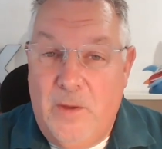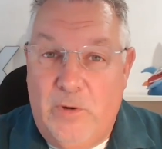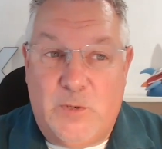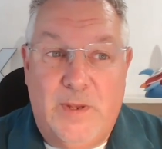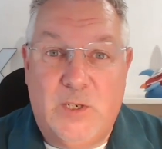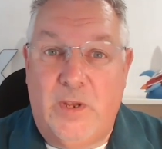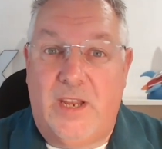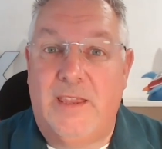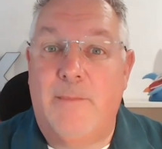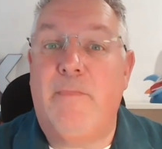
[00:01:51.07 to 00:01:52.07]
which means we
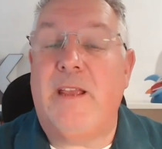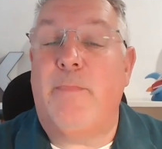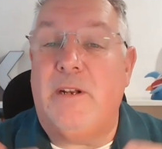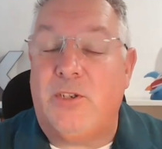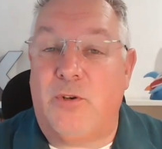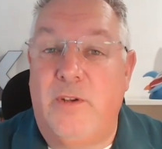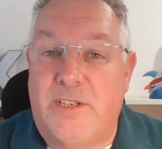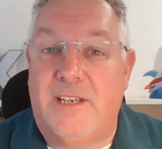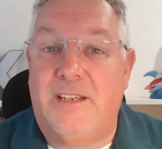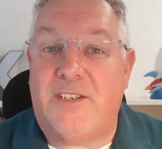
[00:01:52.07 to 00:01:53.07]
can then make better
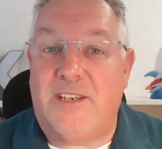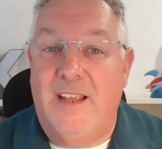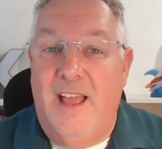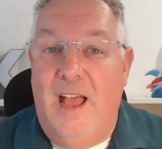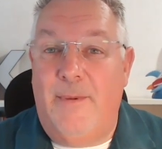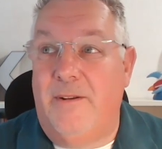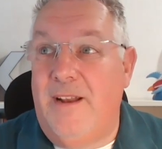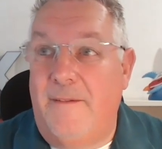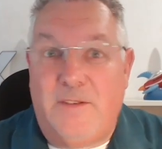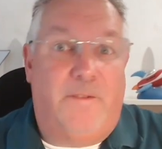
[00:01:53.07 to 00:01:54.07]
choices and we
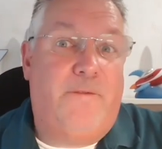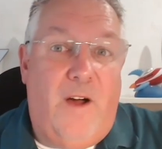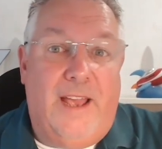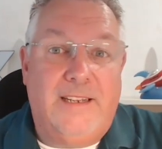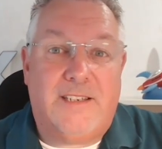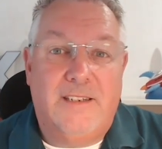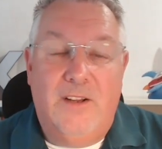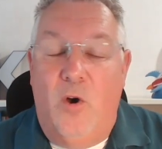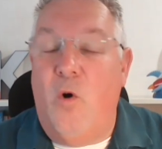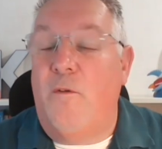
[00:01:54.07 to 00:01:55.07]
don't have to fight
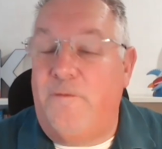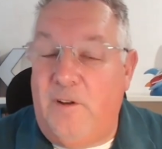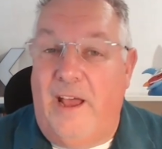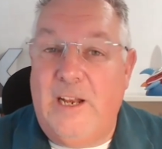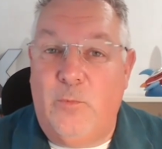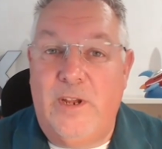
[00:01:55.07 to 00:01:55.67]
or flight.